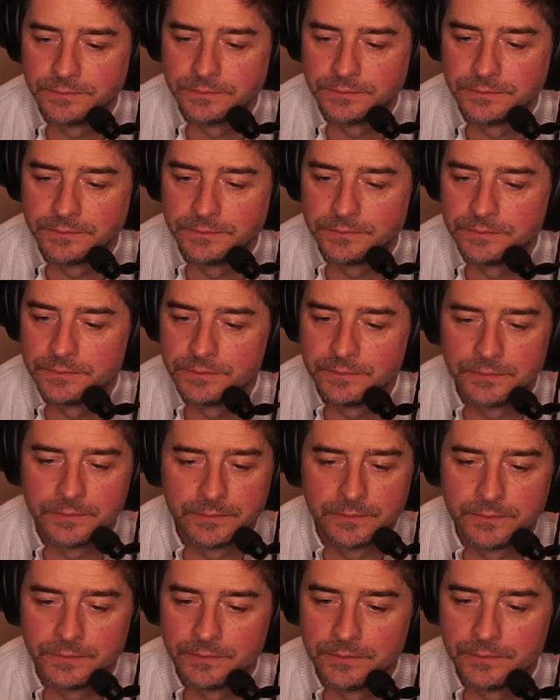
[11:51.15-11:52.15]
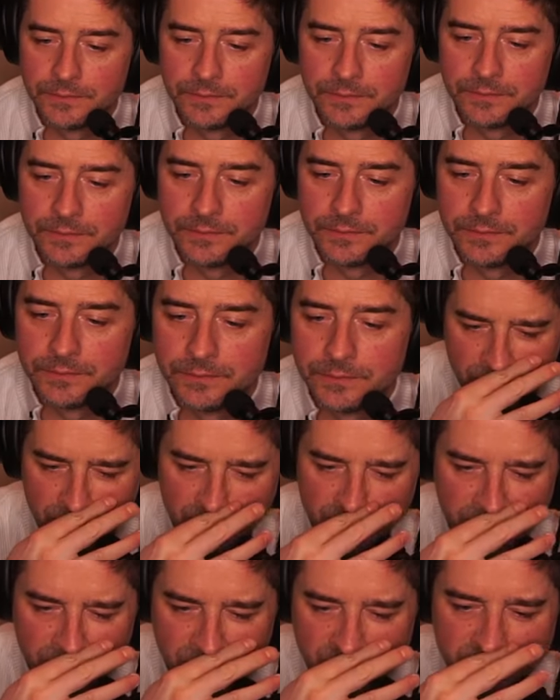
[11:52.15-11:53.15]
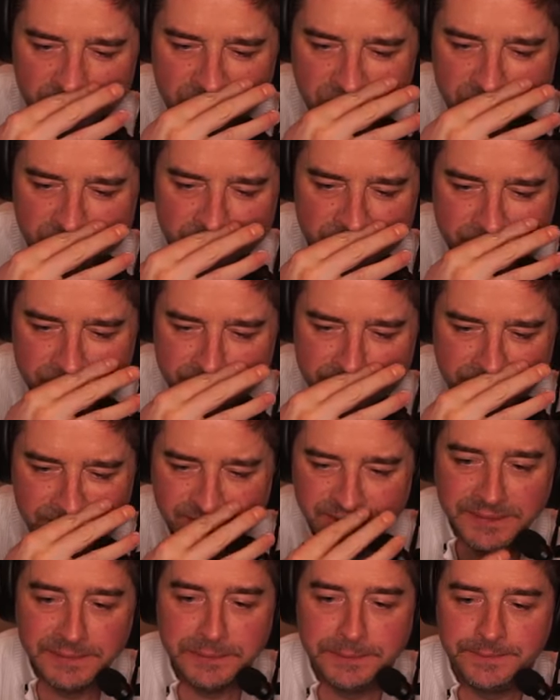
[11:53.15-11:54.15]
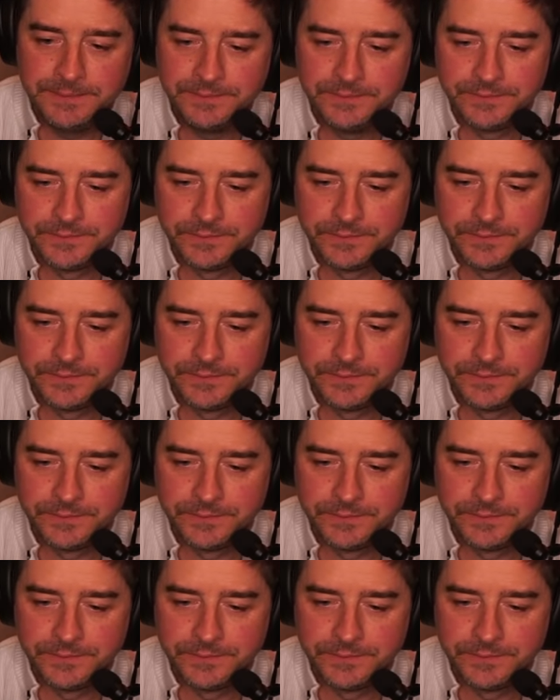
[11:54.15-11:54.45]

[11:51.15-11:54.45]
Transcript: I'm flying blind. You could arrive on a fucking magic carpet